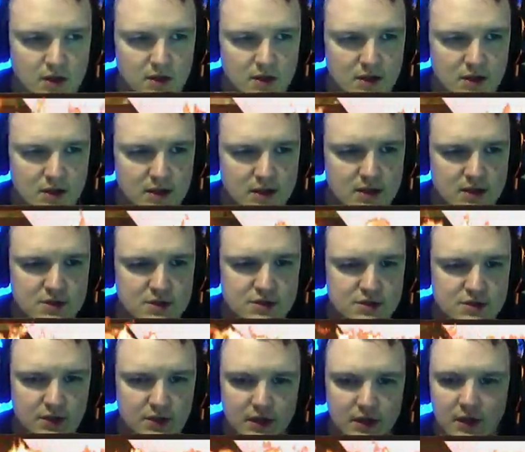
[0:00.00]
He's
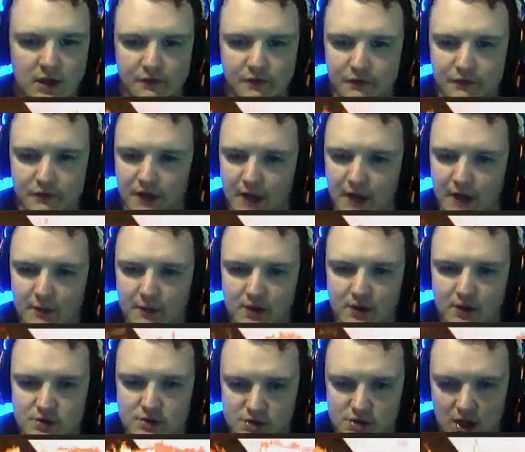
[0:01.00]
done a phenomenal
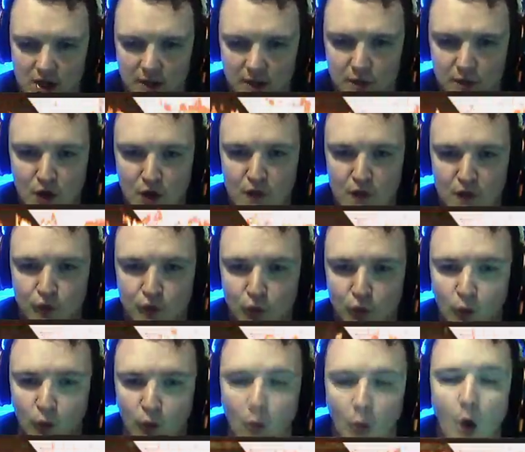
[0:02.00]
job for
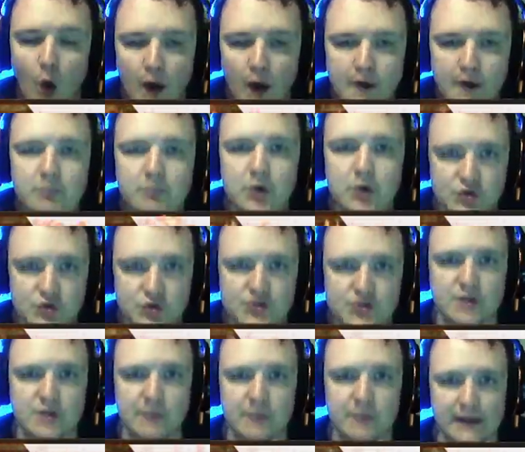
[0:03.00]
one person
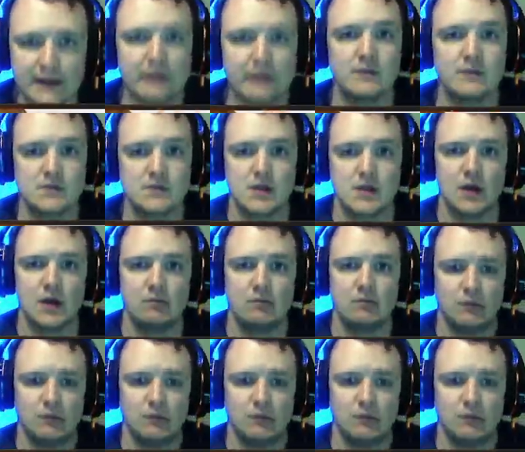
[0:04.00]
making this game.